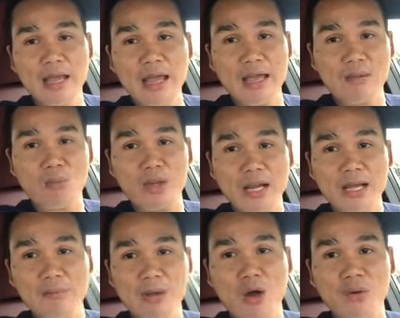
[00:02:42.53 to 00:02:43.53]
And we let
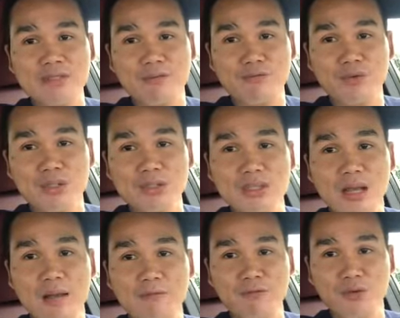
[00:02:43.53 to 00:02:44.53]
them know it's a first
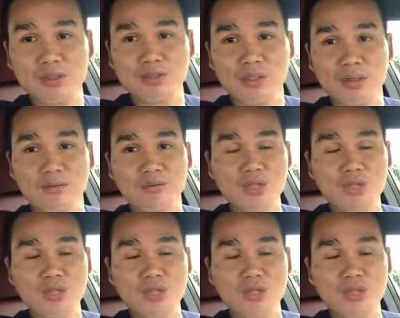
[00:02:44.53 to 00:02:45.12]
come, first serve.